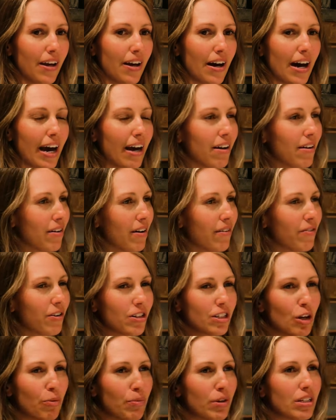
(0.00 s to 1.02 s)
I, for
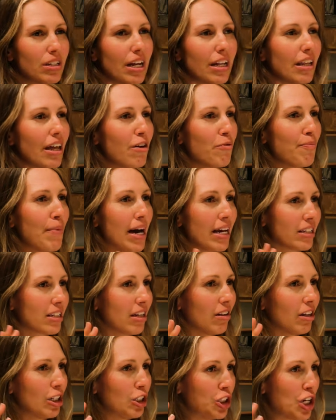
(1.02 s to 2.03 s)
some reason I love
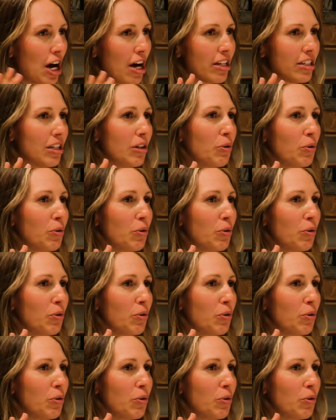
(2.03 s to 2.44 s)
masculine jaws and